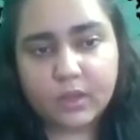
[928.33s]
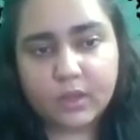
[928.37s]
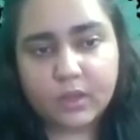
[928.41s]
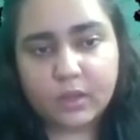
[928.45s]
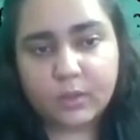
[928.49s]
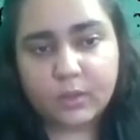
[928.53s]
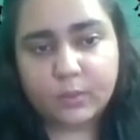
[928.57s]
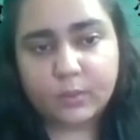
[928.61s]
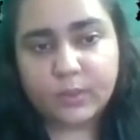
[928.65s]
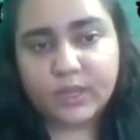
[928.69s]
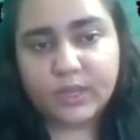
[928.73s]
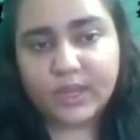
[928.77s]

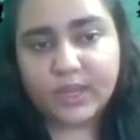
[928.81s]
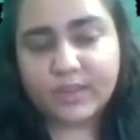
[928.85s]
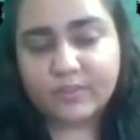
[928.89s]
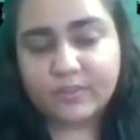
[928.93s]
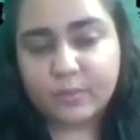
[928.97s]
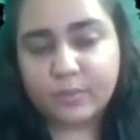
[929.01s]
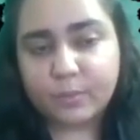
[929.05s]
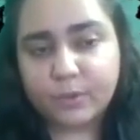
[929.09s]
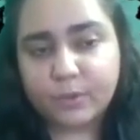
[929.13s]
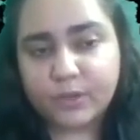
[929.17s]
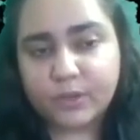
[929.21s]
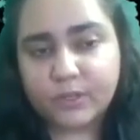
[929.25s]
we have
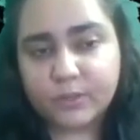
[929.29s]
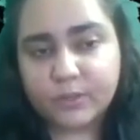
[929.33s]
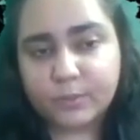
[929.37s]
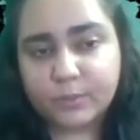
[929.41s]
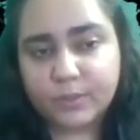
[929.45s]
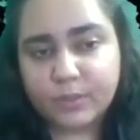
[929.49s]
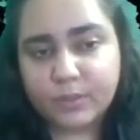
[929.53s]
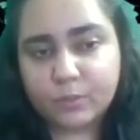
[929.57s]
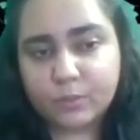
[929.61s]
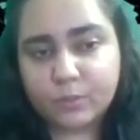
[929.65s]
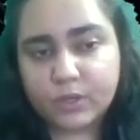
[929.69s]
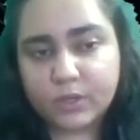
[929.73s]
a point
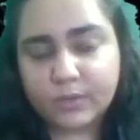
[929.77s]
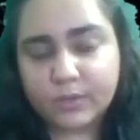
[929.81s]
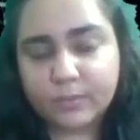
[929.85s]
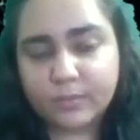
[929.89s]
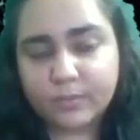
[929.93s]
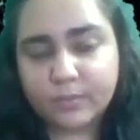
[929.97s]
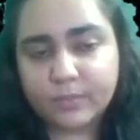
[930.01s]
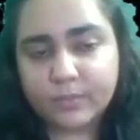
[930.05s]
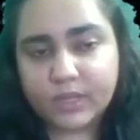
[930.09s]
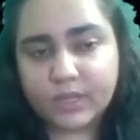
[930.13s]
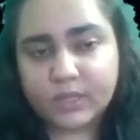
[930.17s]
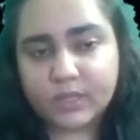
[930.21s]

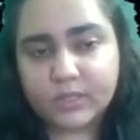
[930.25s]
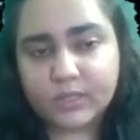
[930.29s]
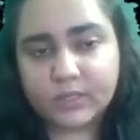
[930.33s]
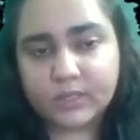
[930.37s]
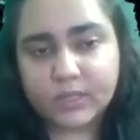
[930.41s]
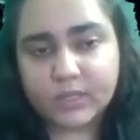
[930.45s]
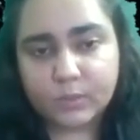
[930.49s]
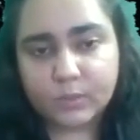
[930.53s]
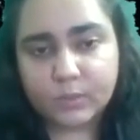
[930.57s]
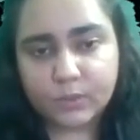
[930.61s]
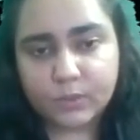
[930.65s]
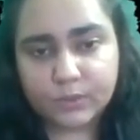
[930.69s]
P1 that is
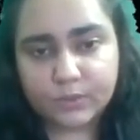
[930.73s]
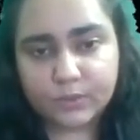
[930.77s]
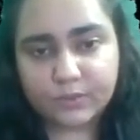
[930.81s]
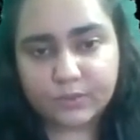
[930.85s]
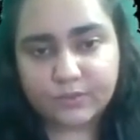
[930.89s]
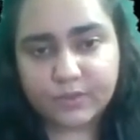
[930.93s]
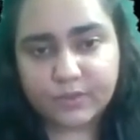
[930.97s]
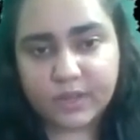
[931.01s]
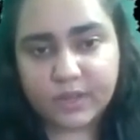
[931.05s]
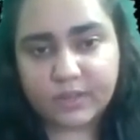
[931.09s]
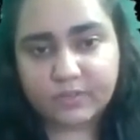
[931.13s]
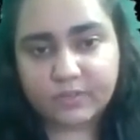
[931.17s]
equal to
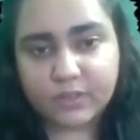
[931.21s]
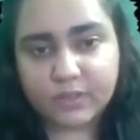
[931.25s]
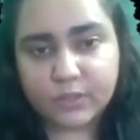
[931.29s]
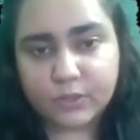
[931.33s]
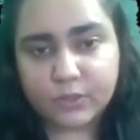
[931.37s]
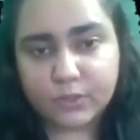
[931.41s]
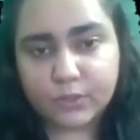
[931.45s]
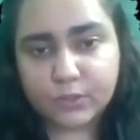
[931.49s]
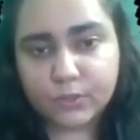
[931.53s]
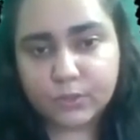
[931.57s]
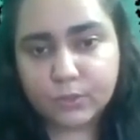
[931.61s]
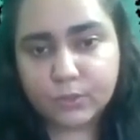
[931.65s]
5
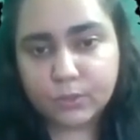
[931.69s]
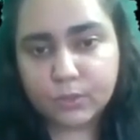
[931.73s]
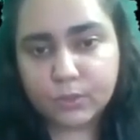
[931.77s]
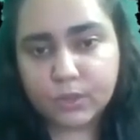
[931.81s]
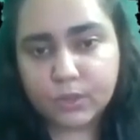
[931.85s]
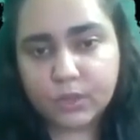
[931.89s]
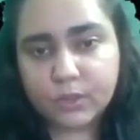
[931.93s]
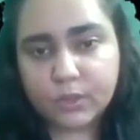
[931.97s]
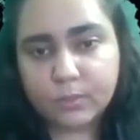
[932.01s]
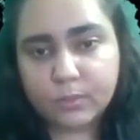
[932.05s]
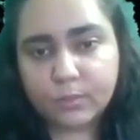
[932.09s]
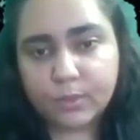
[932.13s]
and 2,
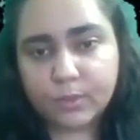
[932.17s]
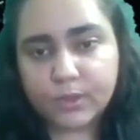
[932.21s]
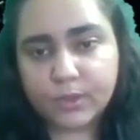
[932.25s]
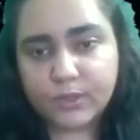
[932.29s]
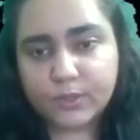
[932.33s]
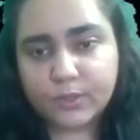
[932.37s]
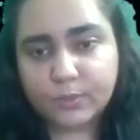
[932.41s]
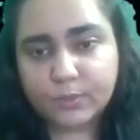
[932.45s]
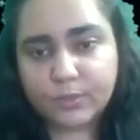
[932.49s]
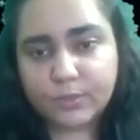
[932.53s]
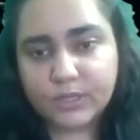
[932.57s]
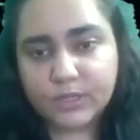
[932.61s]

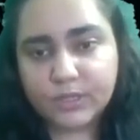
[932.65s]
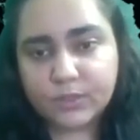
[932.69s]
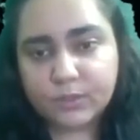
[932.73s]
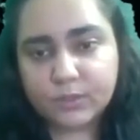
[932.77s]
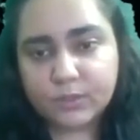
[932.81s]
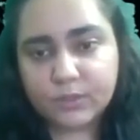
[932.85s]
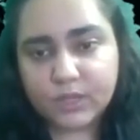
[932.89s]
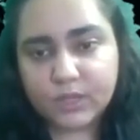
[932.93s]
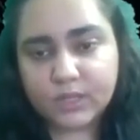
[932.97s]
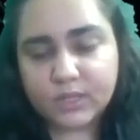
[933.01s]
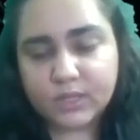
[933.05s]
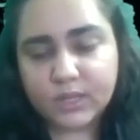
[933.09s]
point
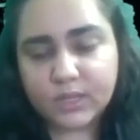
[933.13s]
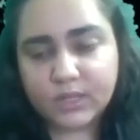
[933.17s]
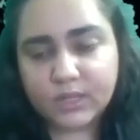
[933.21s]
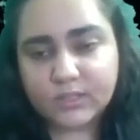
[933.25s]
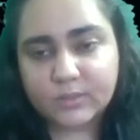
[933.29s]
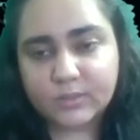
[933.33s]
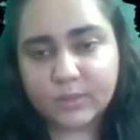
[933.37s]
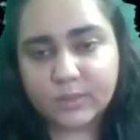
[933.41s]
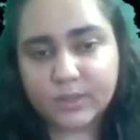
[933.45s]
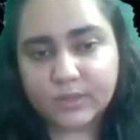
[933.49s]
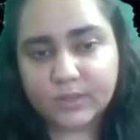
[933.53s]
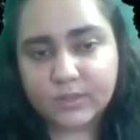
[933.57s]
P2 that
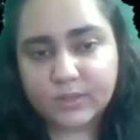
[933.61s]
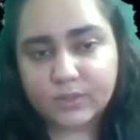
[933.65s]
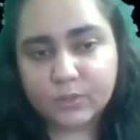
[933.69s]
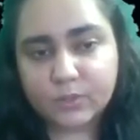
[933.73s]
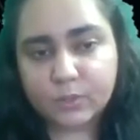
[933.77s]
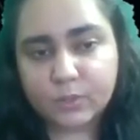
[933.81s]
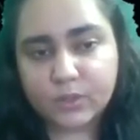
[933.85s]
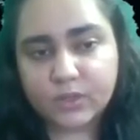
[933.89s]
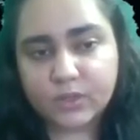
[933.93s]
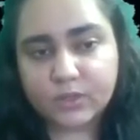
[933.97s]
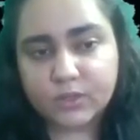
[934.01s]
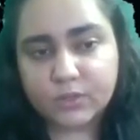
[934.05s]
has minus
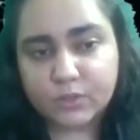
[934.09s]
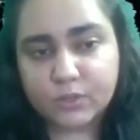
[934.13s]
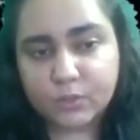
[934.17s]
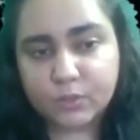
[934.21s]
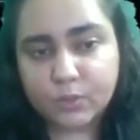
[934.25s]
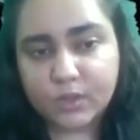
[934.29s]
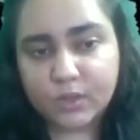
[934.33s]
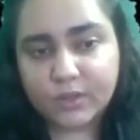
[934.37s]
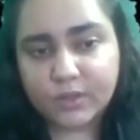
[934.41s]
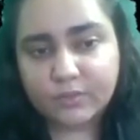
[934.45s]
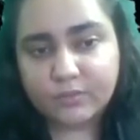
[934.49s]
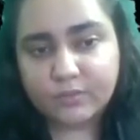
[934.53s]
1 and
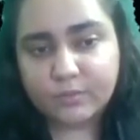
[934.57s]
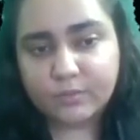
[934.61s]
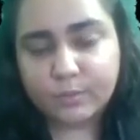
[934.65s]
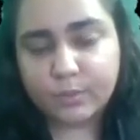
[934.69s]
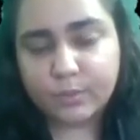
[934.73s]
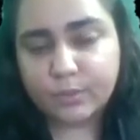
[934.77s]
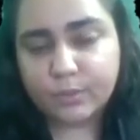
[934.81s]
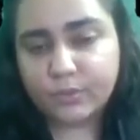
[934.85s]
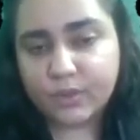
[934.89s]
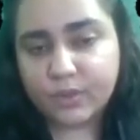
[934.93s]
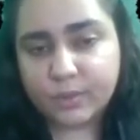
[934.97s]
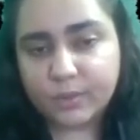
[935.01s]
12,
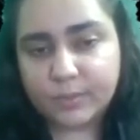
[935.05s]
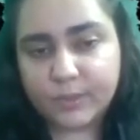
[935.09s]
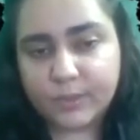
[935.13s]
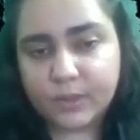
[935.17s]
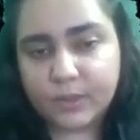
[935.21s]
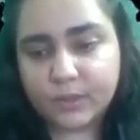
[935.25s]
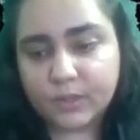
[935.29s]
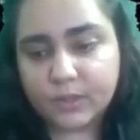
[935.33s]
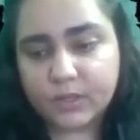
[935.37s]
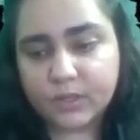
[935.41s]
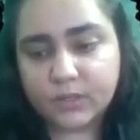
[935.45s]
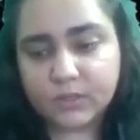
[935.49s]
both are
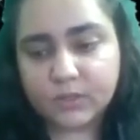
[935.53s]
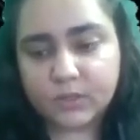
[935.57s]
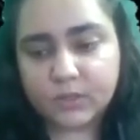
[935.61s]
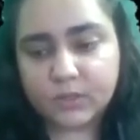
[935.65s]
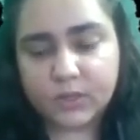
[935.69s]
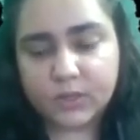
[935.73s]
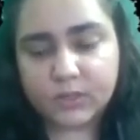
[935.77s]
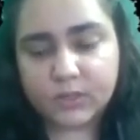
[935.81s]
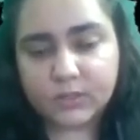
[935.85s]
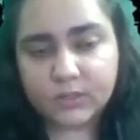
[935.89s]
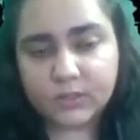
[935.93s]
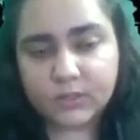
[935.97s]
belonging to
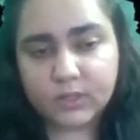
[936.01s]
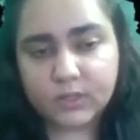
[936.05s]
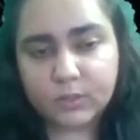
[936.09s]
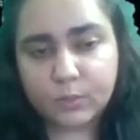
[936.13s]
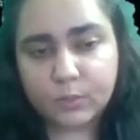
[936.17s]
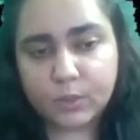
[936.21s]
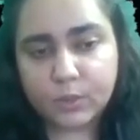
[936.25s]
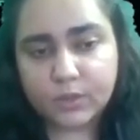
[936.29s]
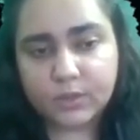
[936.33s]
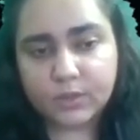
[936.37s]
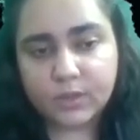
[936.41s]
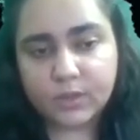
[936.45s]
class
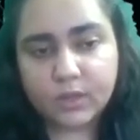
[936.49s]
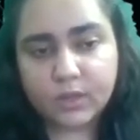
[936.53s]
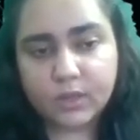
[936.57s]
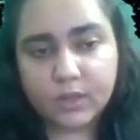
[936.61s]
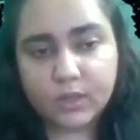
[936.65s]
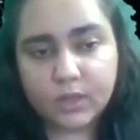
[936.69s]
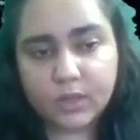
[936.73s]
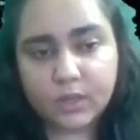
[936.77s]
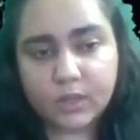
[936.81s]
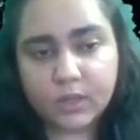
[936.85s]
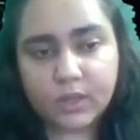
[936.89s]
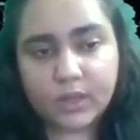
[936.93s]
C1,
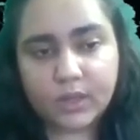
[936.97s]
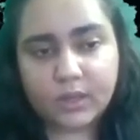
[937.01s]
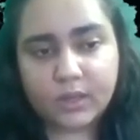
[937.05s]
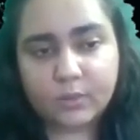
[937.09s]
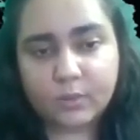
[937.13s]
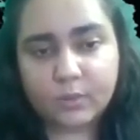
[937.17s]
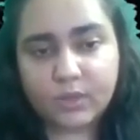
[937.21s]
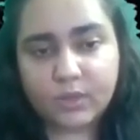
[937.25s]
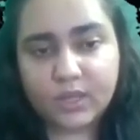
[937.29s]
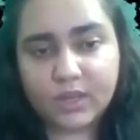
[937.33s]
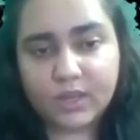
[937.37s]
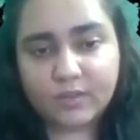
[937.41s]

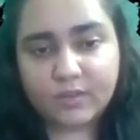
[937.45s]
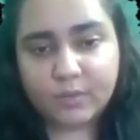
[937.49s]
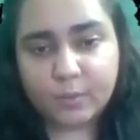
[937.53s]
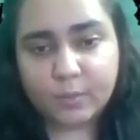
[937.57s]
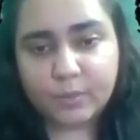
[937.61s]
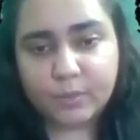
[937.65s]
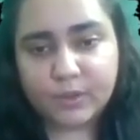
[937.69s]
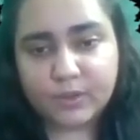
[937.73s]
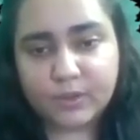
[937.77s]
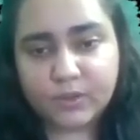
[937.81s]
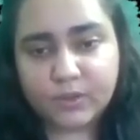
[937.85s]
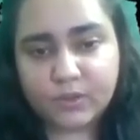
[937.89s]
and we have a
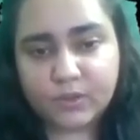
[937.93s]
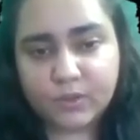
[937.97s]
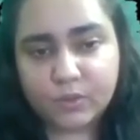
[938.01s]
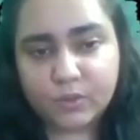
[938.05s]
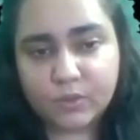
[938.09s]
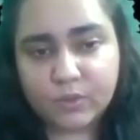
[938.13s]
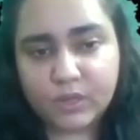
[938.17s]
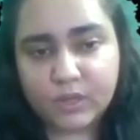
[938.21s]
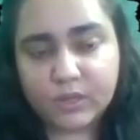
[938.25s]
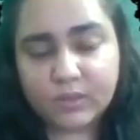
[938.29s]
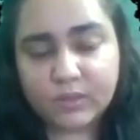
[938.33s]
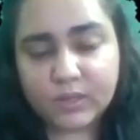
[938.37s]
point
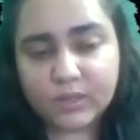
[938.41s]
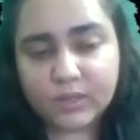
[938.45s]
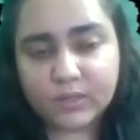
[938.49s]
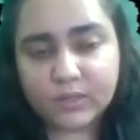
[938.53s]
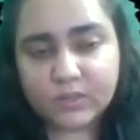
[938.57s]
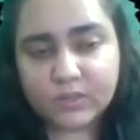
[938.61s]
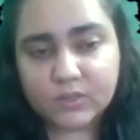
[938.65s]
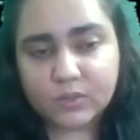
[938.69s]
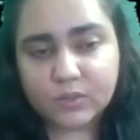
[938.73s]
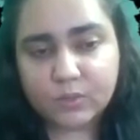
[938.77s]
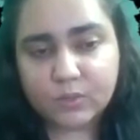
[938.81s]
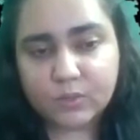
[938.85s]
3 that
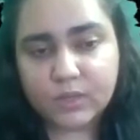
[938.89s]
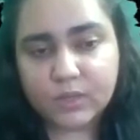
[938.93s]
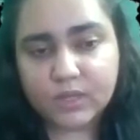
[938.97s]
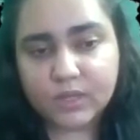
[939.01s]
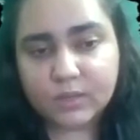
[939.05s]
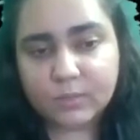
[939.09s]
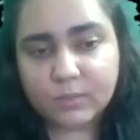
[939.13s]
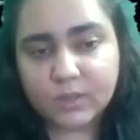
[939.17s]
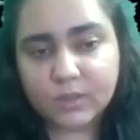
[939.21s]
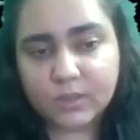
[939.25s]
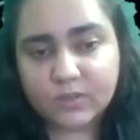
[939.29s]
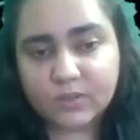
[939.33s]
is 3
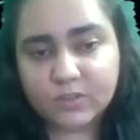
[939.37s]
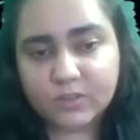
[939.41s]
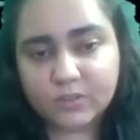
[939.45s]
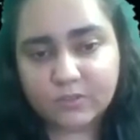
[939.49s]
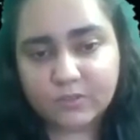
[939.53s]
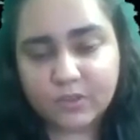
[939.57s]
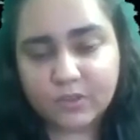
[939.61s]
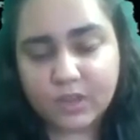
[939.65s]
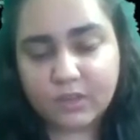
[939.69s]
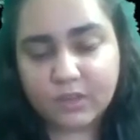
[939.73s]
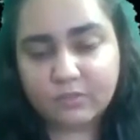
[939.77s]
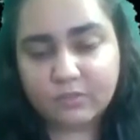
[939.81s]
and minus
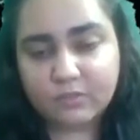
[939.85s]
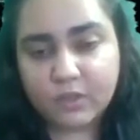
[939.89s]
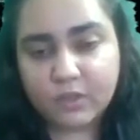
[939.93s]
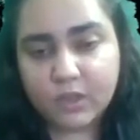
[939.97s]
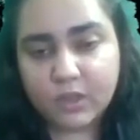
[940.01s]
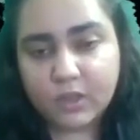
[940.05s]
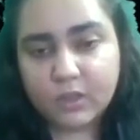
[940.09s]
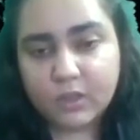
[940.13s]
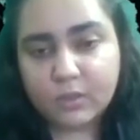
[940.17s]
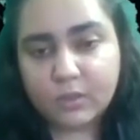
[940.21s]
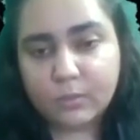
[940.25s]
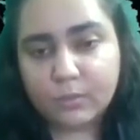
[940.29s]
5,
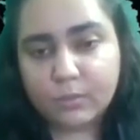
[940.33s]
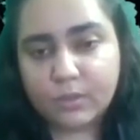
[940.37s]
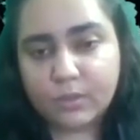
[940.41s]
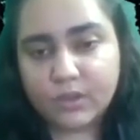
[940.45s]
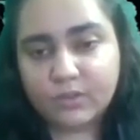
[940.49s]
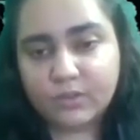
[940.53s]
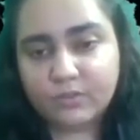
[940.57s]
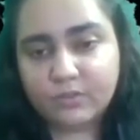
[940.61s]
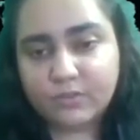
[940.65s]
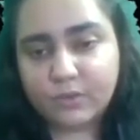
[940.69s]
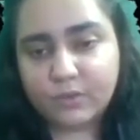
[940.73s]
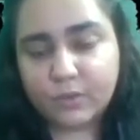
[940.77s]

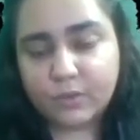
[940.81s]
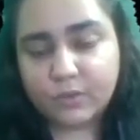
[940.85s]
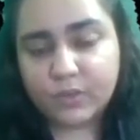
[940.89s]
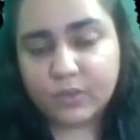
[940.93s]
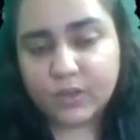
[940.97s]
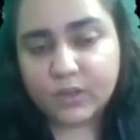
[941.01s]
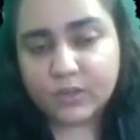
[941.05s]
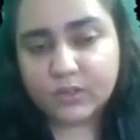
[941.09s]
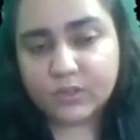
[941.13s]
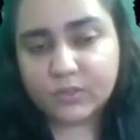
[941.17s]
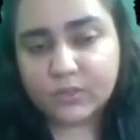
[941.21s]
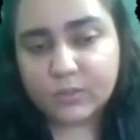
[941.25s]
point 4
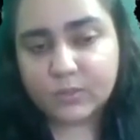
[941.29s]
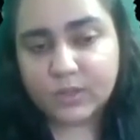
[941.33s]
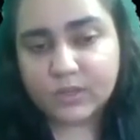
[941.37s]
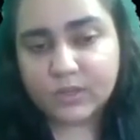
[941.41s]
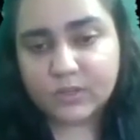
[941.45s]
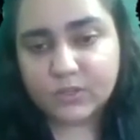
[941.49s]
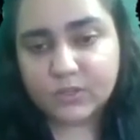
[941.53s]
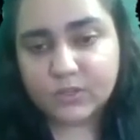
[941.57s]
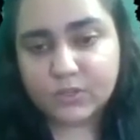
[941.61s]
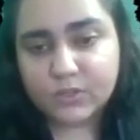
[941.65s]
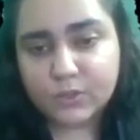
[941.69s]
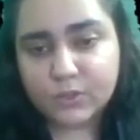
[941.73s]
that is
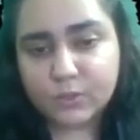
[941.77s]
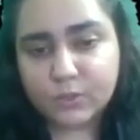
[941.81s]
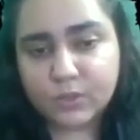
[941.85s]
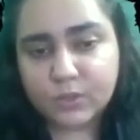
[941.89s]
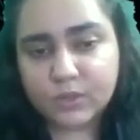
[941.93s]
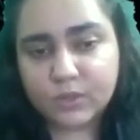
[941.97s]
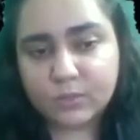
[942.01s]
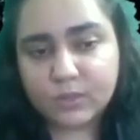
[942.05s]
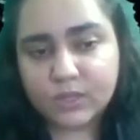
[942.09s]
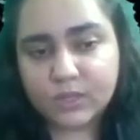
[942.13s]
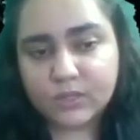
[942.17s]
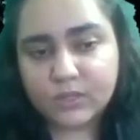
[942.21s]
minus 2
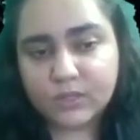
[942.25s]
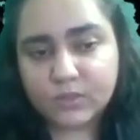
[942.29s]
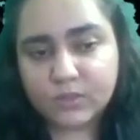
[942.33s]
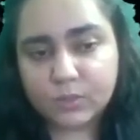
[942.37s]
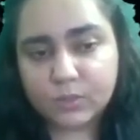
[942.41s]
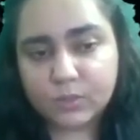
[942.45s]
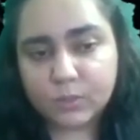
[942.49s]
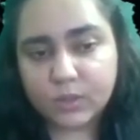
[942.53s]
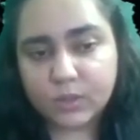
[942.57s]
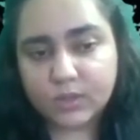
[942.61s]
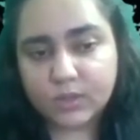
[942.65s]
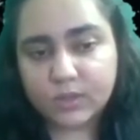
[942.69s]
and
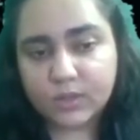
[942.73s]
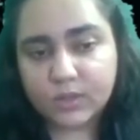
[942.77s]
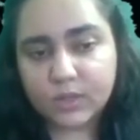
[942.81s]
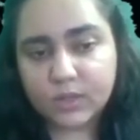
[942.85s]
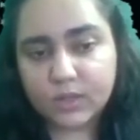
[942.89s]
minus 1,